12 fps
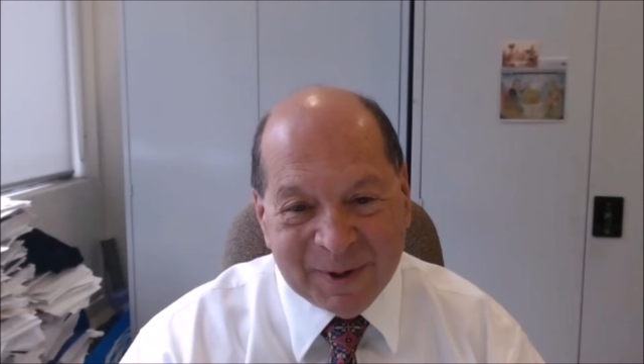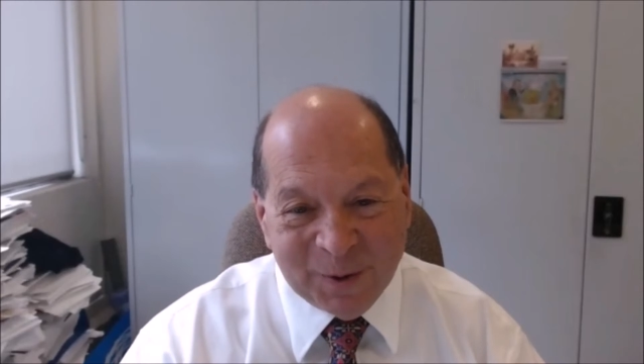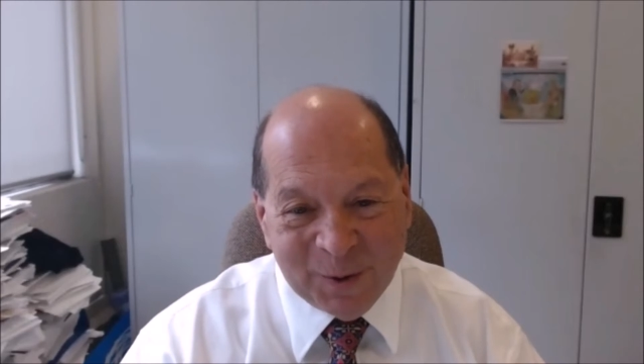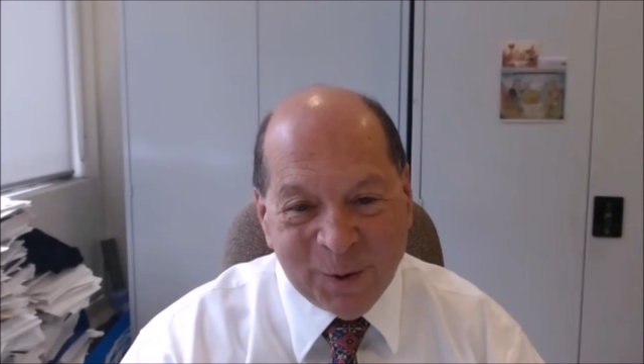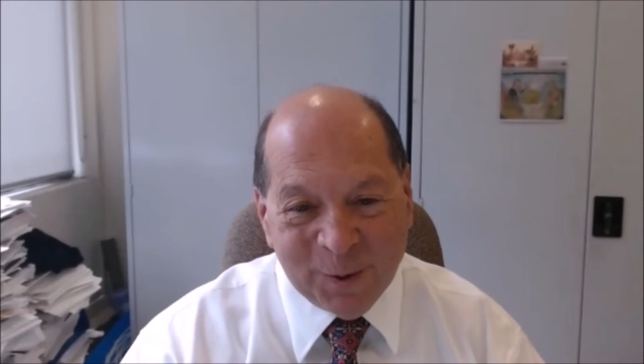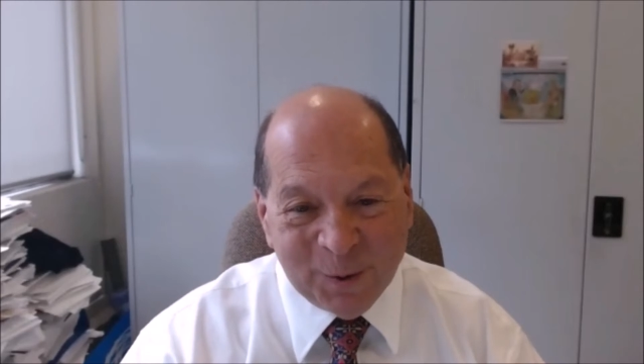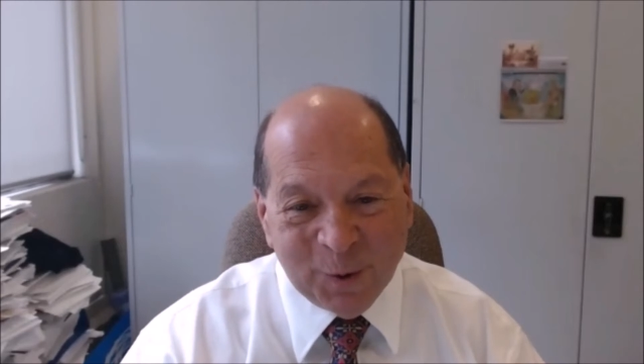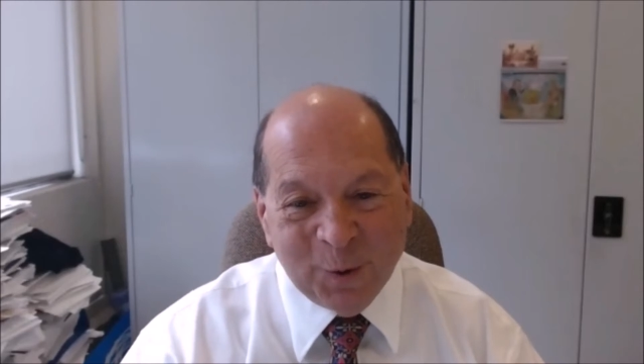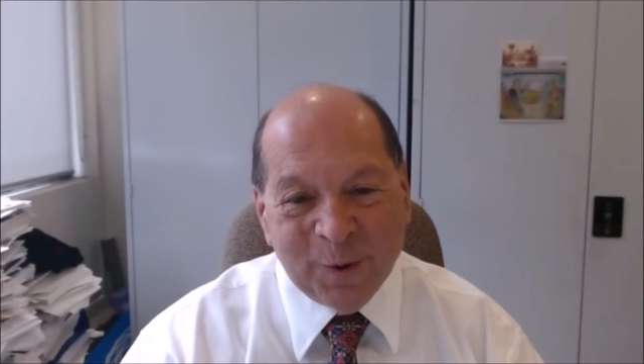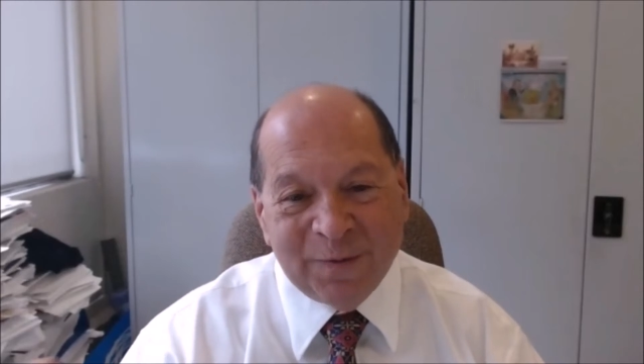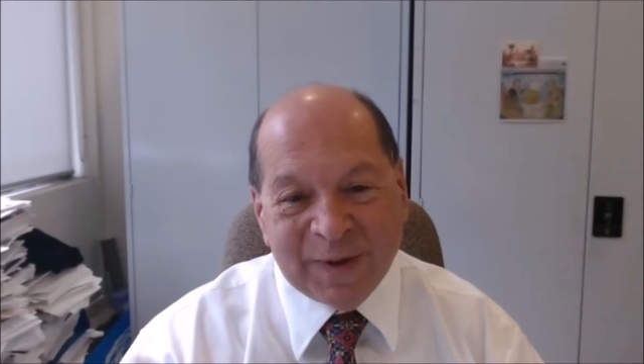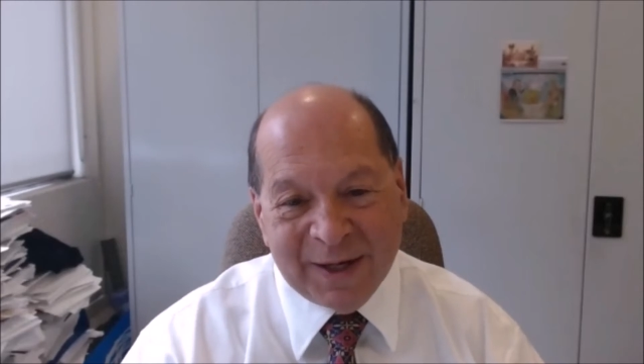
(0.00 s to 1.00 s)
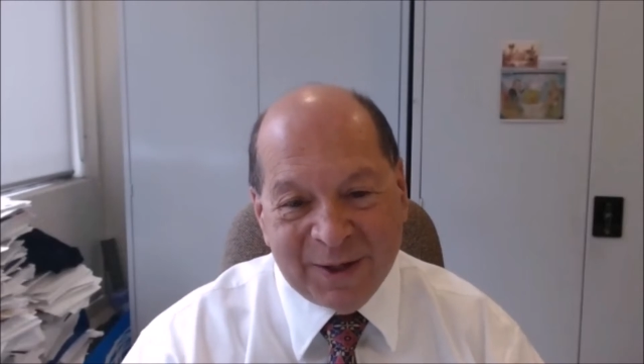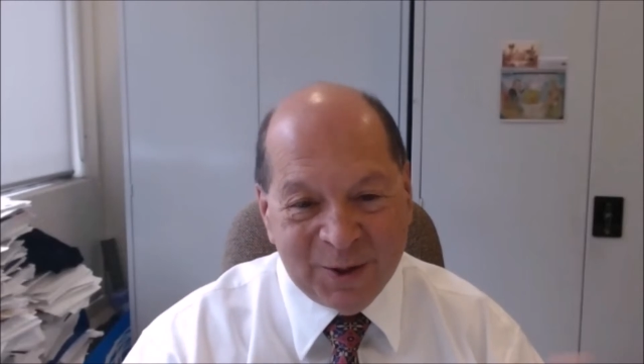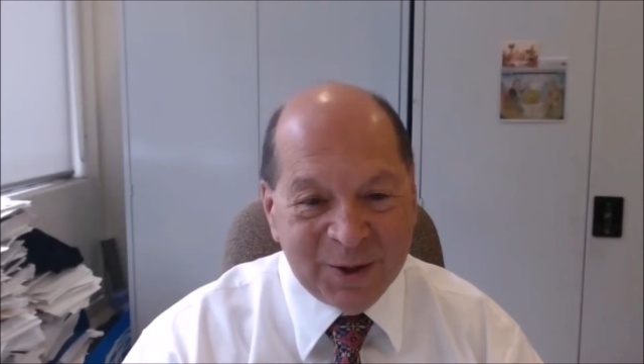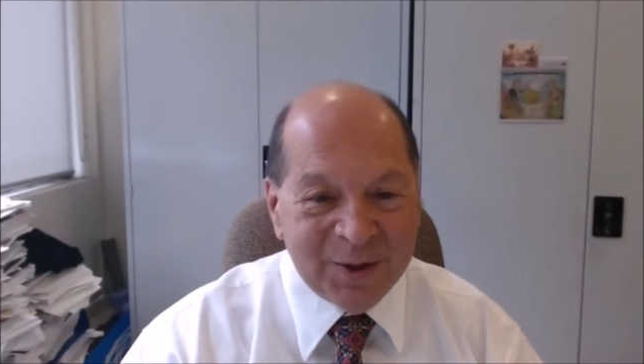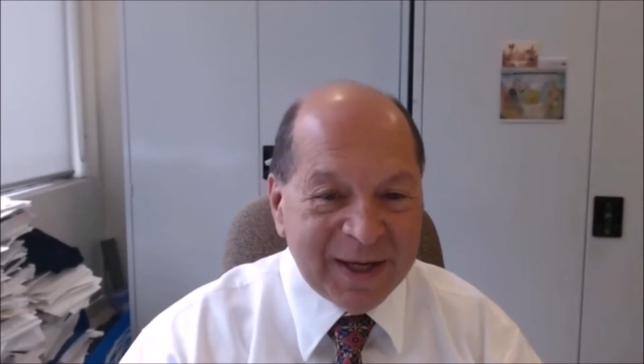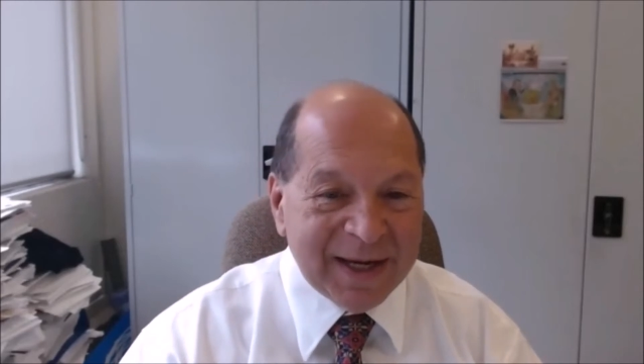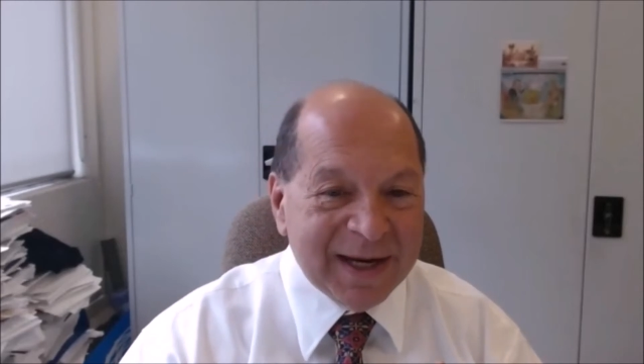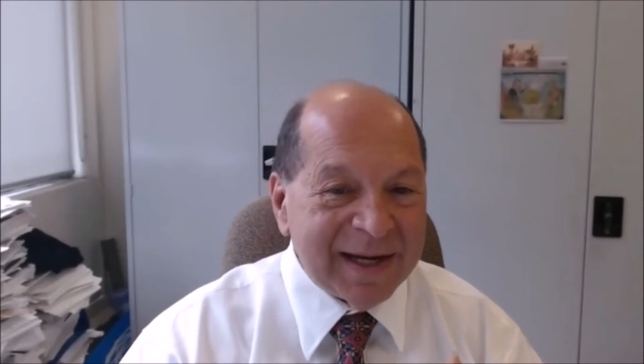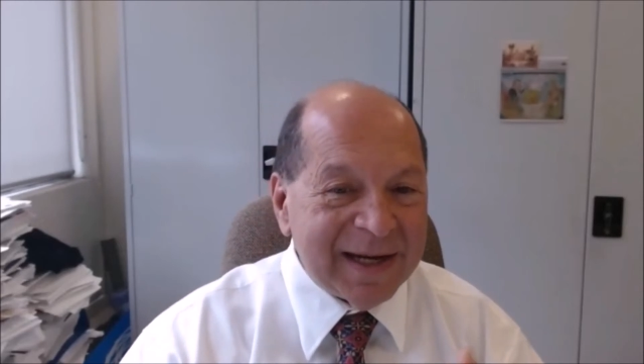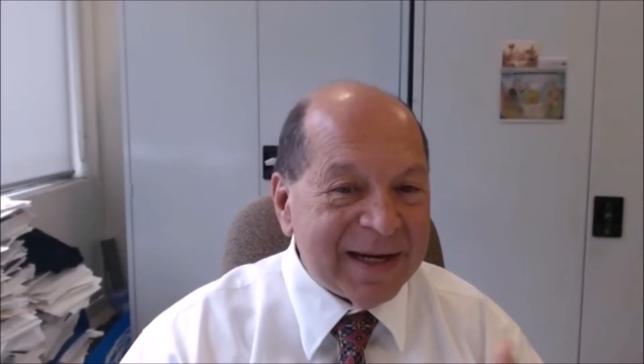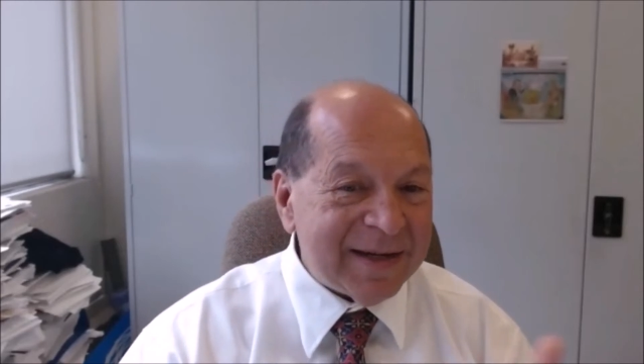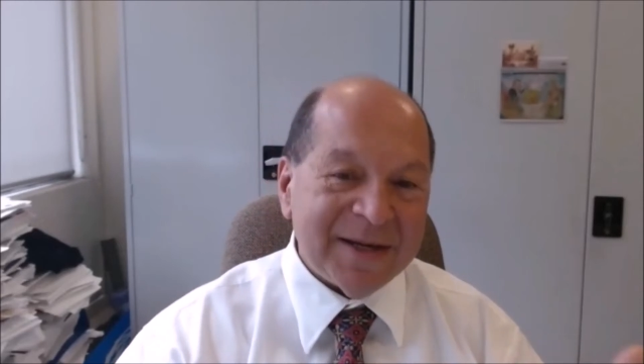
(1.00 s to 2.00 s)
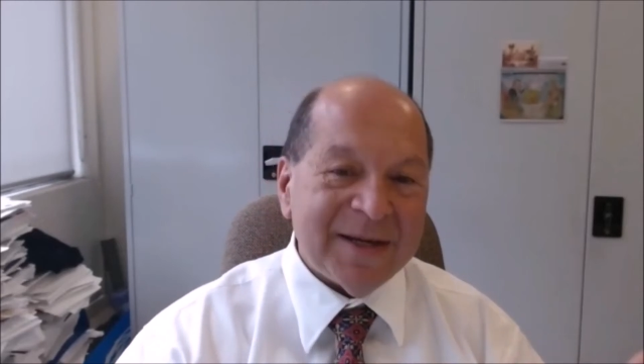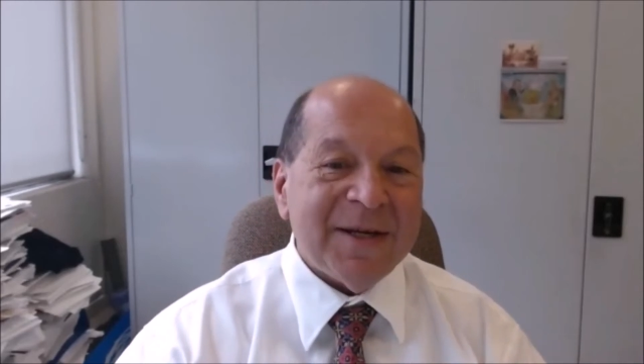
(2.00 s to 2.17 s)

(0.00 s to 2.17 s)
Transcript: at all, or if they do, they're going to lend